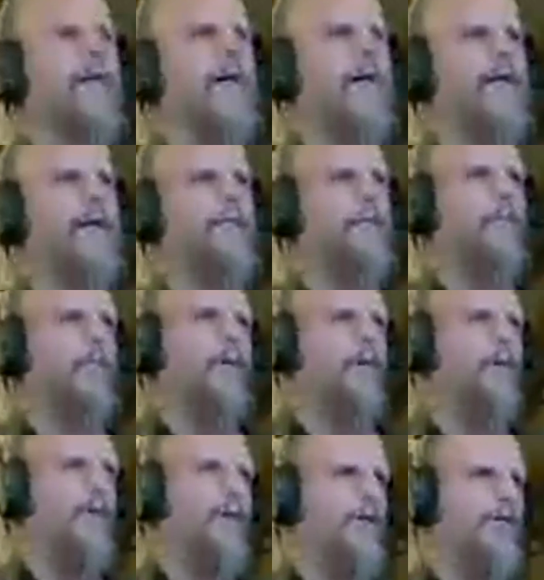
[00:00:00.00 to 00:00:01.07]
I definitely want to
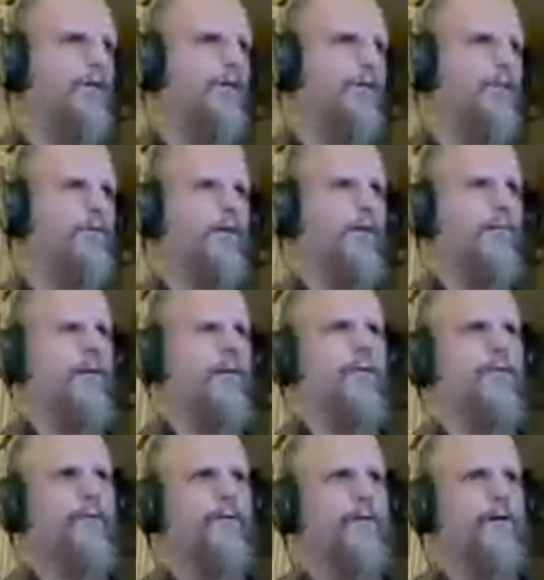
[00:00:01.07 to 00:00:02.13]
thank each and every single one of
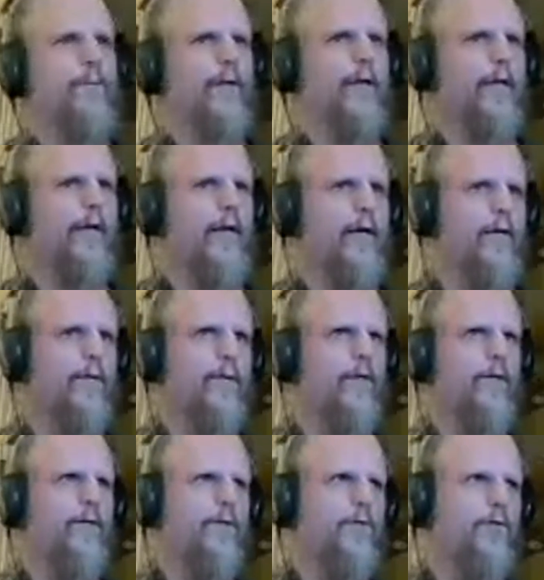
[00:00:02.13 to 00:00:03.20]
you for coming to hang out
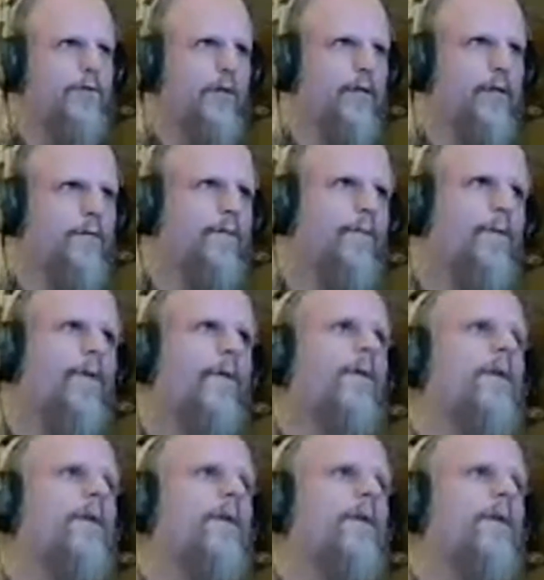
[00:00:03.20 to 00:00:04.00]
here on the channel.